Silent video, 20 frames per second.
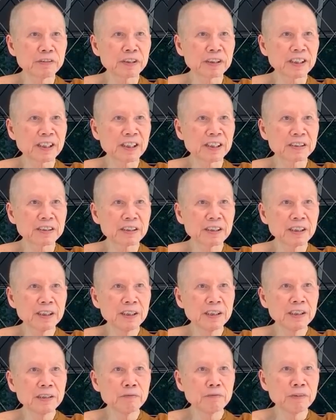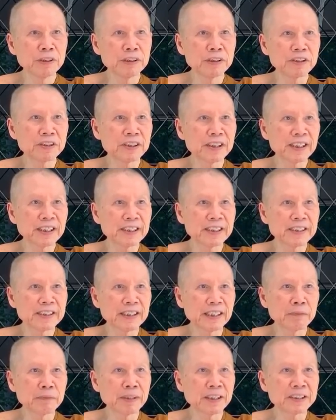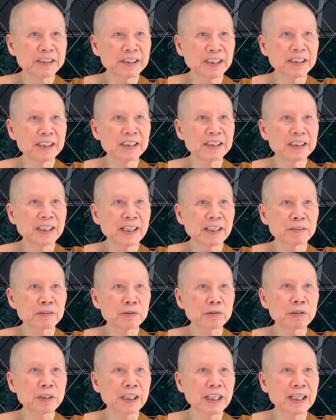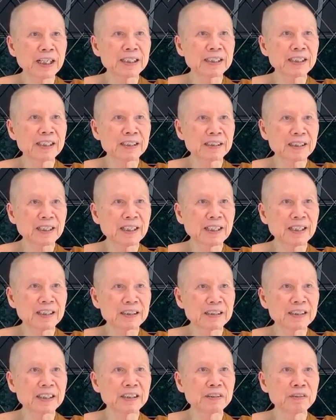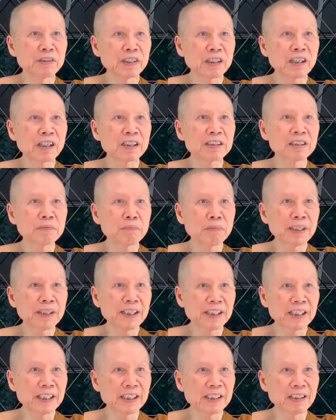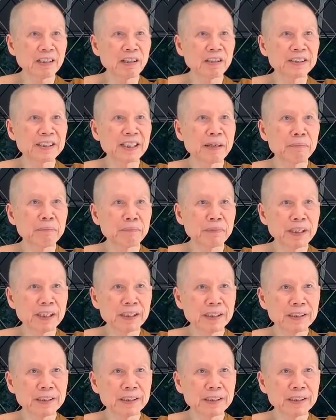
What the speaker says: or touch, when you see them as anicca, dukkha, anatta, then you are contemplating on Dhamma.